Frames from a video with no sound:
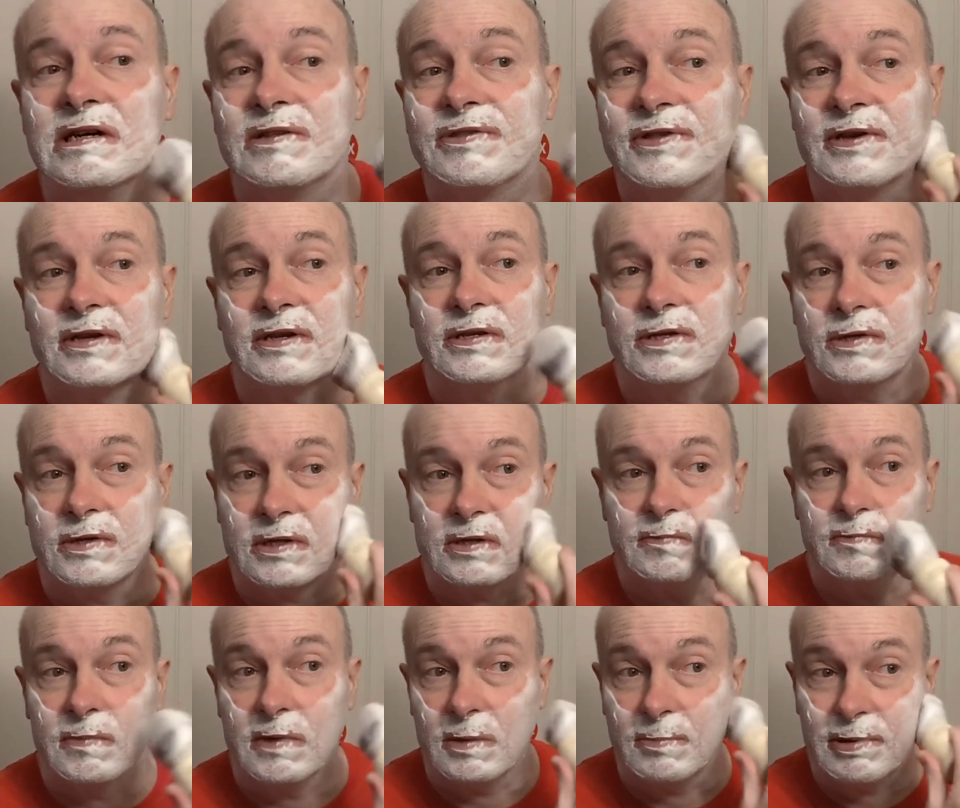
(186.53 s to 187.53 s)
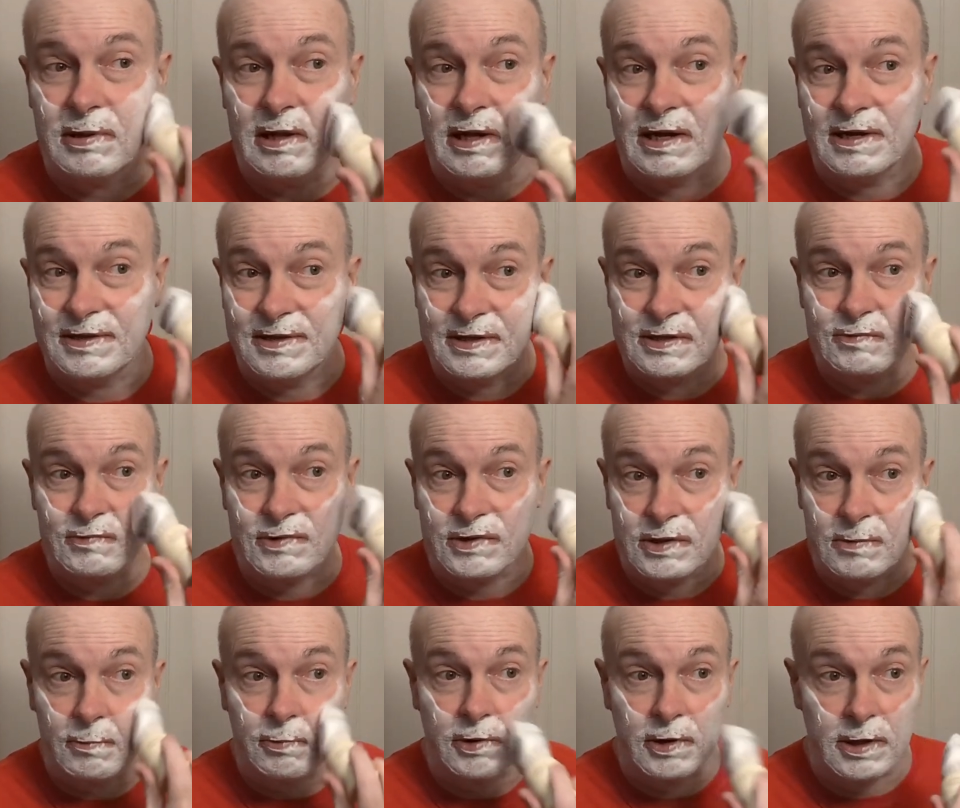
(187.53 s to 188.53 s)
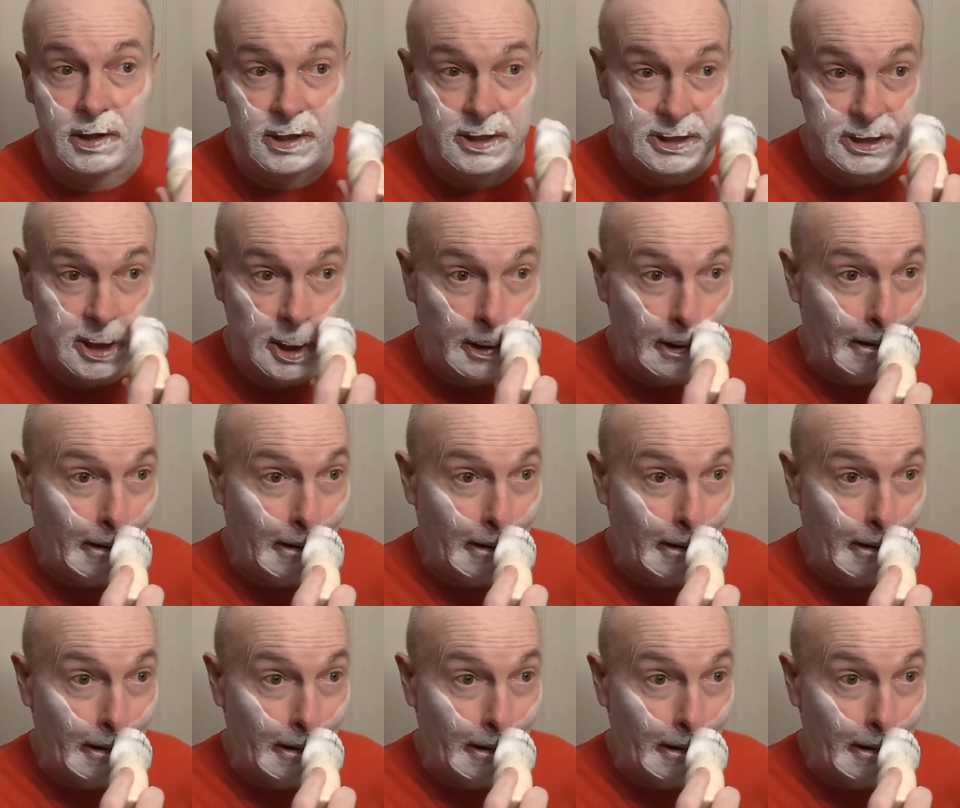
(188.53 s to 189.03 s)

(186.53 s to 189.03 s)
I think you could apply this with a brush